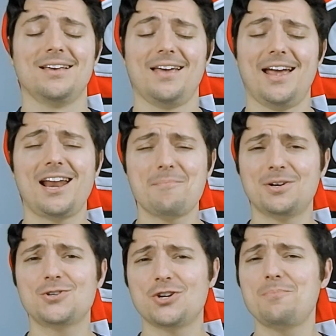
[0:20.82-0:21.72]
And I'm
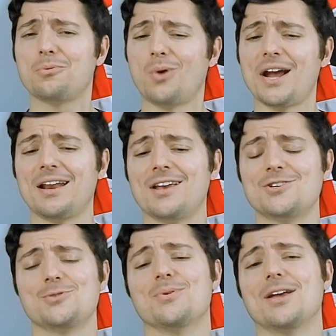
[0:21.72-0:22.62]
going to jump right
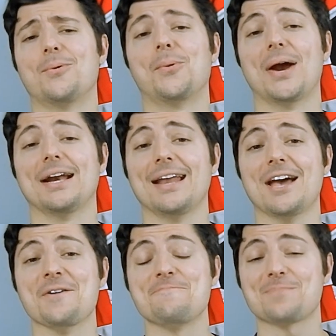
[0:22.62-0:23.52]
into it right
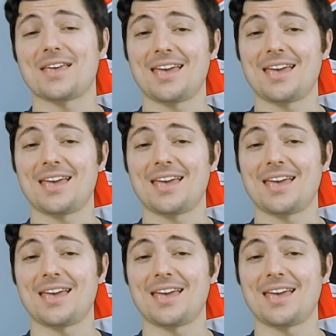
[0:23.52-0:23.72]
now.